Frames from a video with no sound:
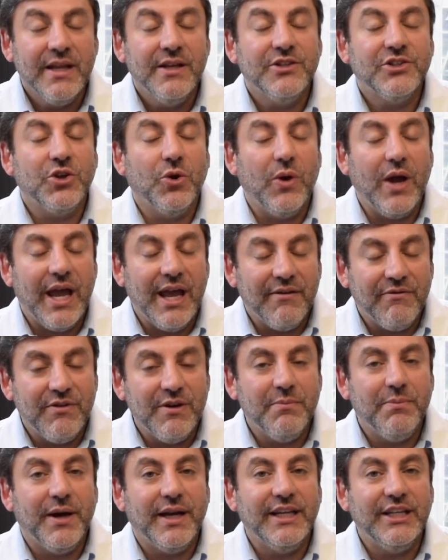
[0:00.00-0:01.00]
So
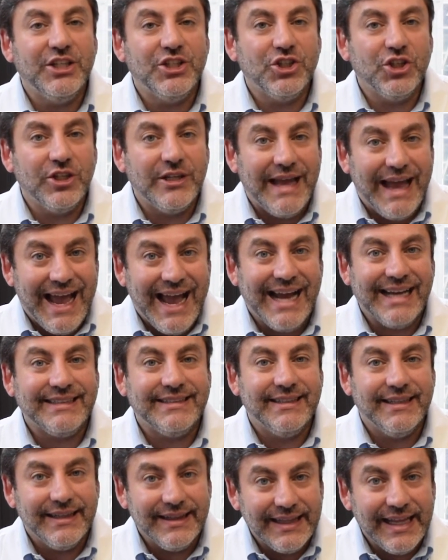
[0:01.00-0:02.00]
everybody should act